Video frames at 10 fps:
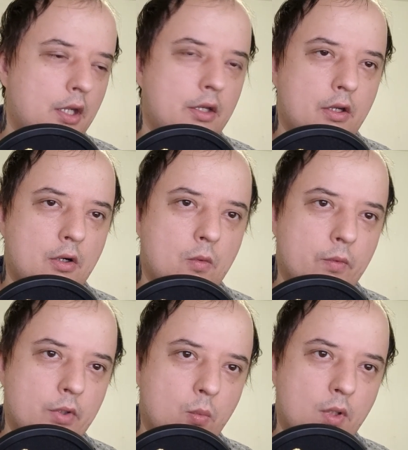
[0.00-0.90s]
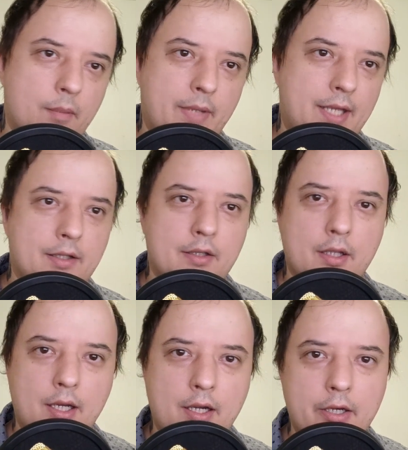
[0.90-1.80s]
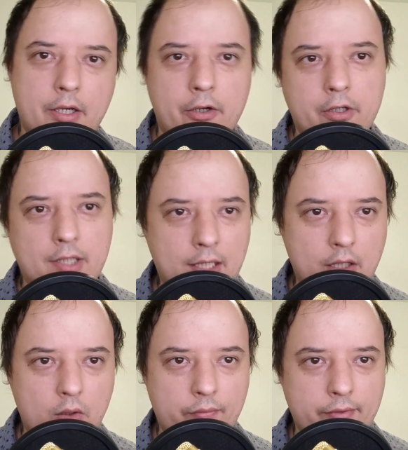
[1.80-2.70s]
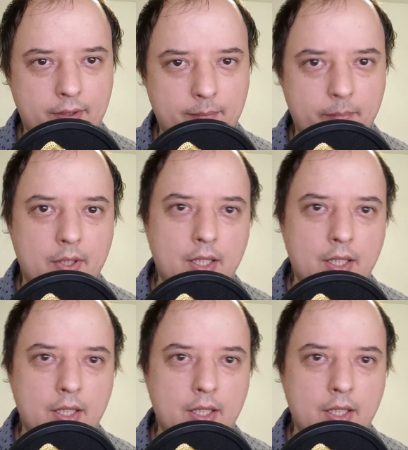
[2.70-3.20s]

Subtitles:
you will make a hierarchy of them,